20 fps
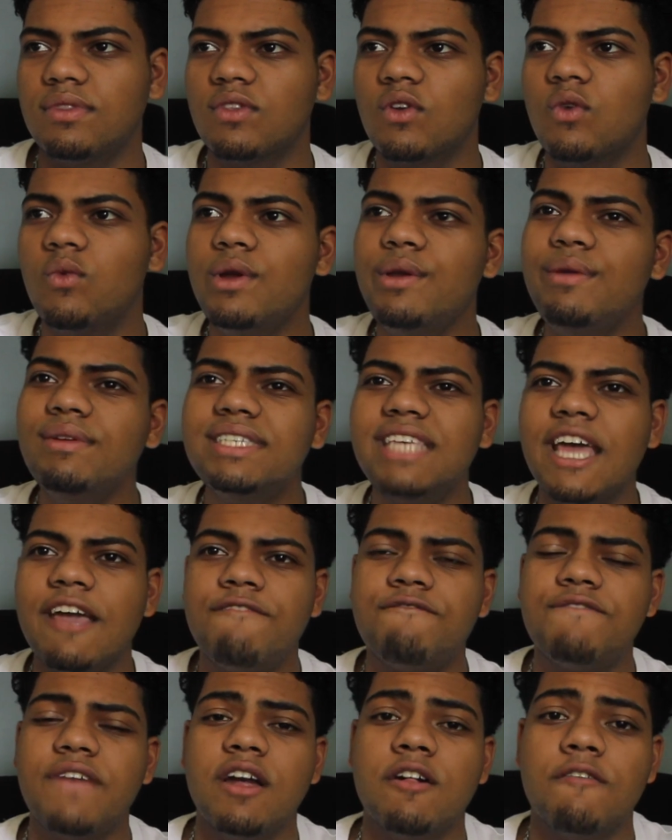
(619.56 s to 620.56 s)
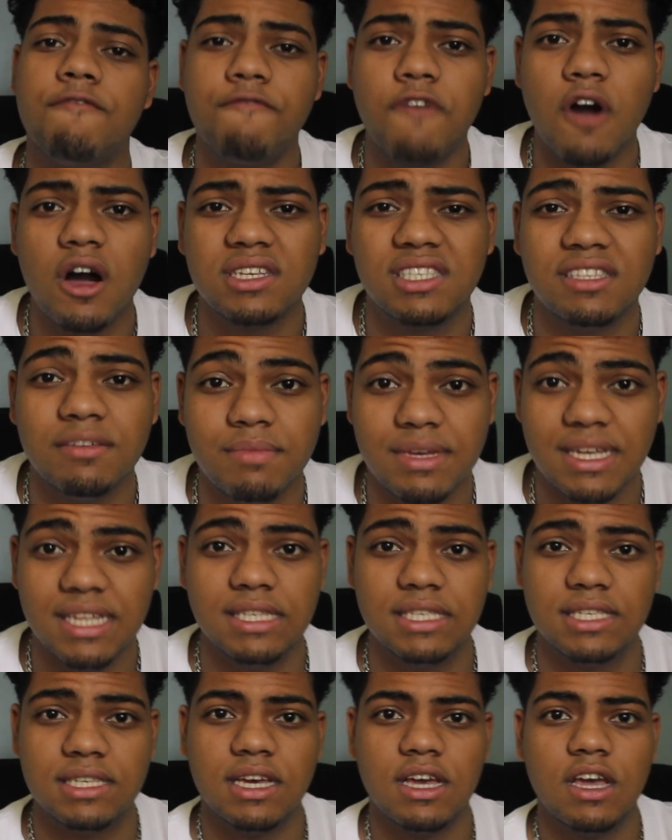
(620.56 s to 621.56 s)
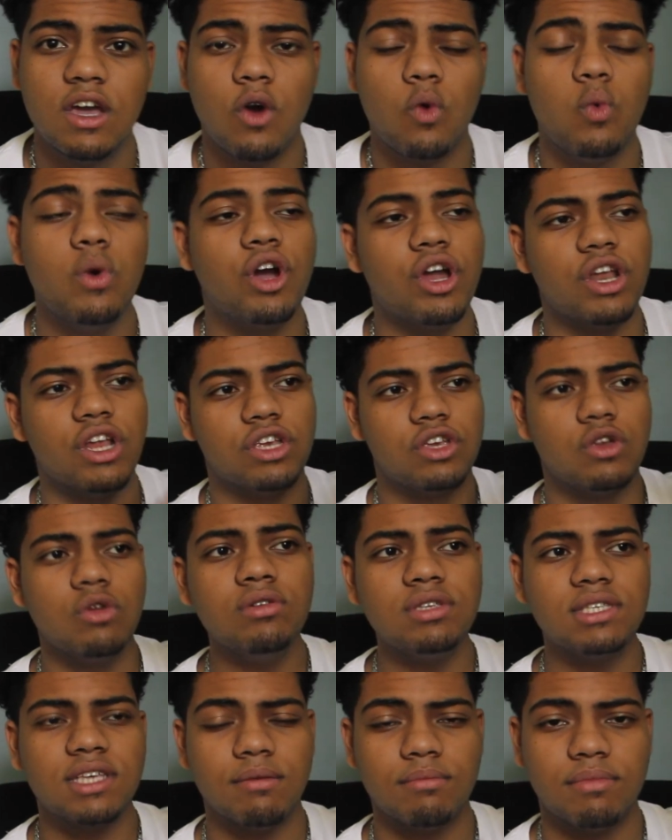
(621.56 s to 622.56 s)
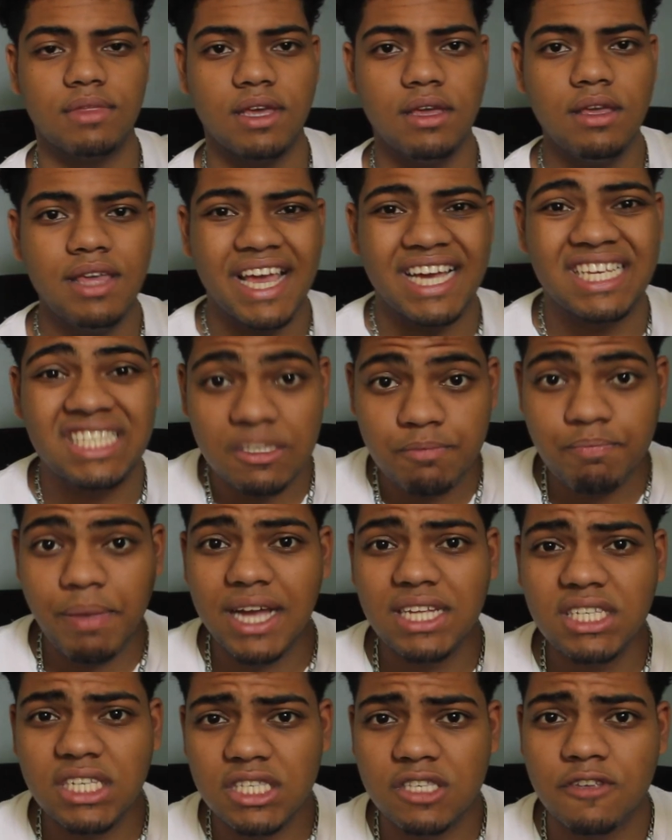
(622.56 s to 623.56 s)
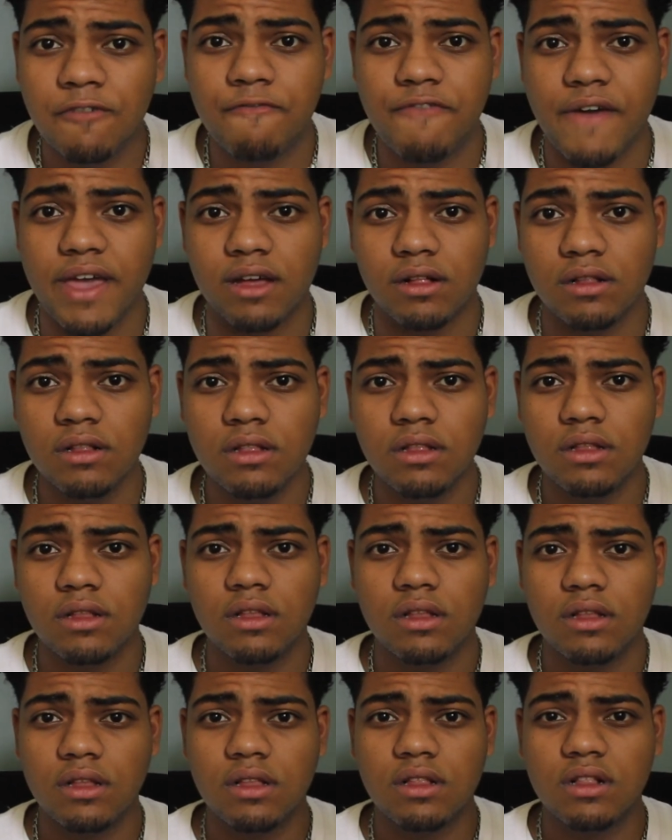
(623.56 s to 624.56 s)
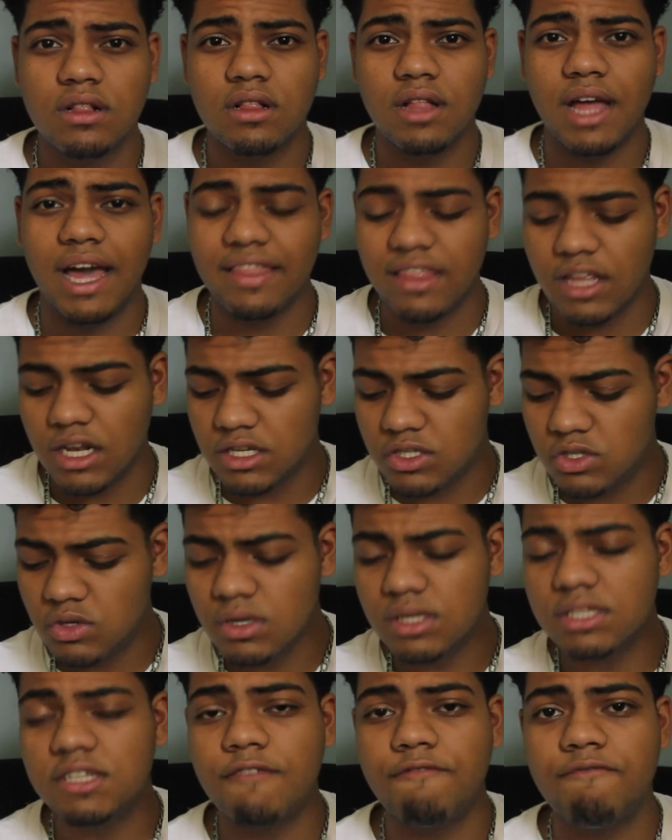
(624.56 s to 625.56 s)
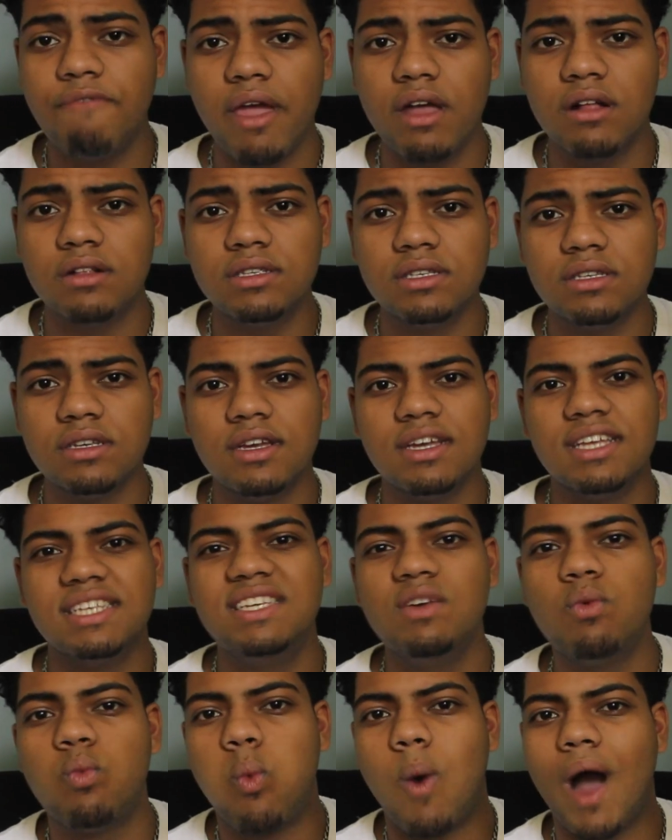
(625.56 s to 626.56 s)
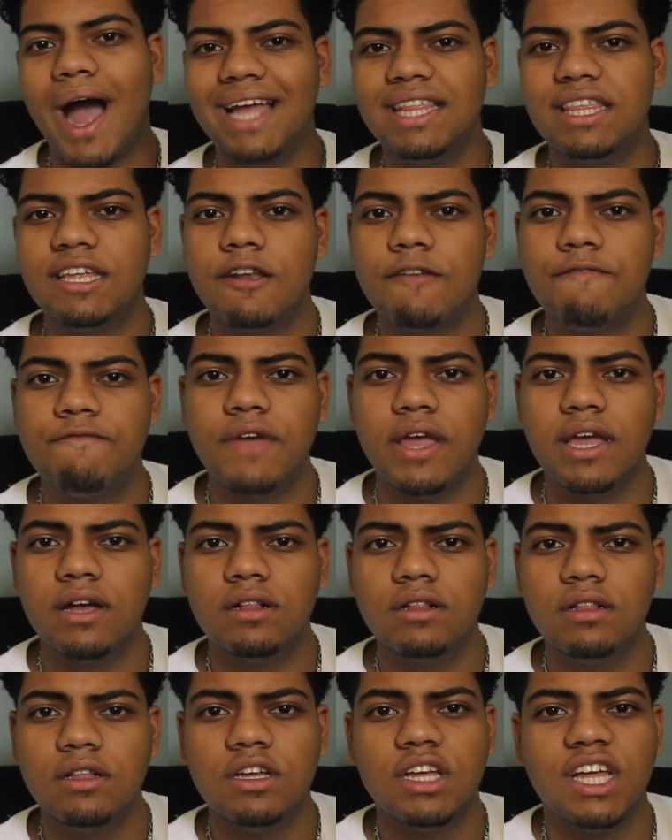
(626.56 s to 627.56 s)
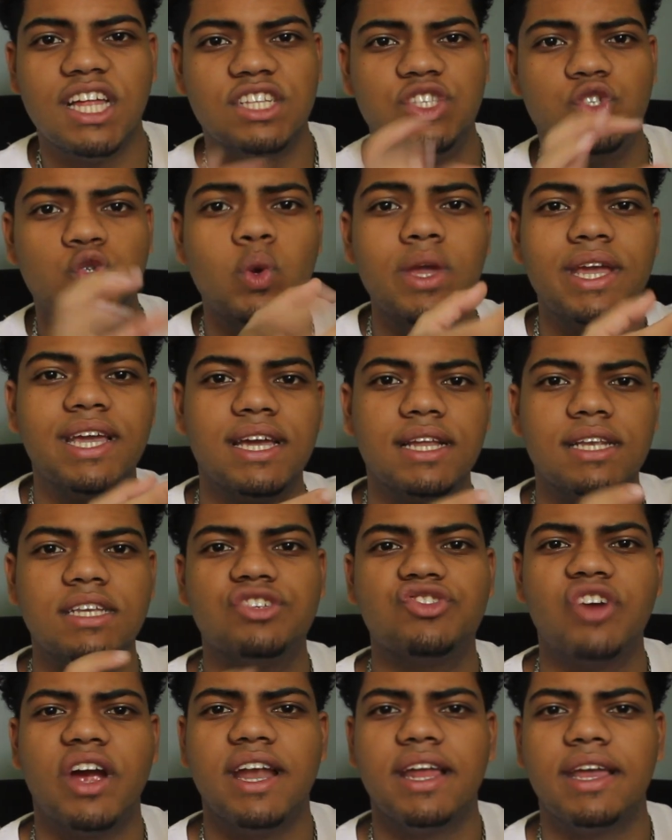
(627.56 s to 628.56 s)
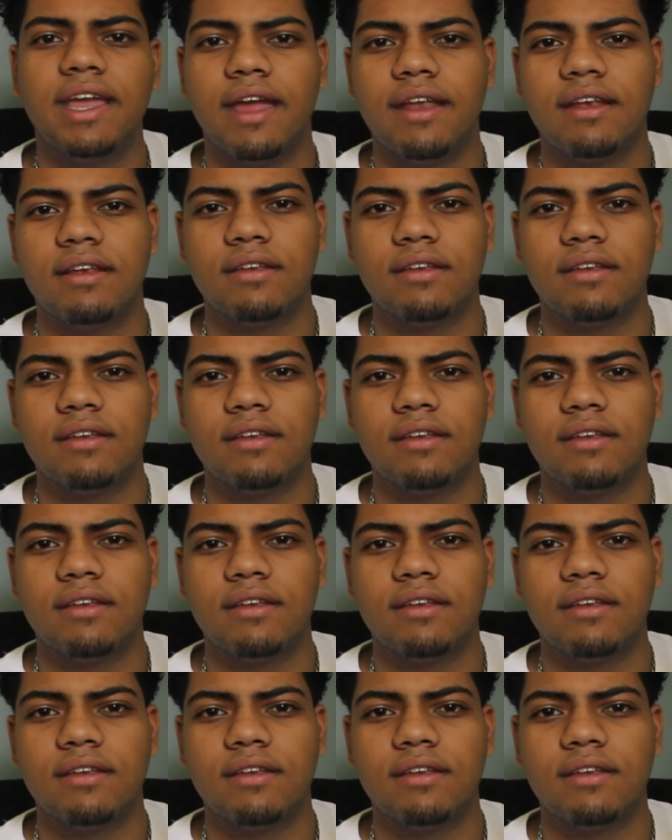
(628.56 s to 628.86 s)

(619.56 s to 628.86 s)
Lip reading: when you say fail fast, it means we're gonna do something, expect it to fail, and then as soon as it fails, see why did it fail and tweak it, try it again.